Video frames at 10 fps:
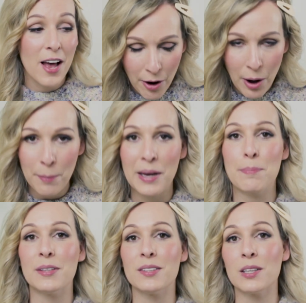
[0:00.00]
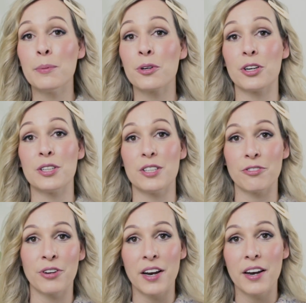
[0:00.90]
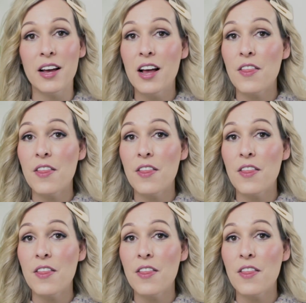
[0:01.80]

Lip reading: how it might be similar or different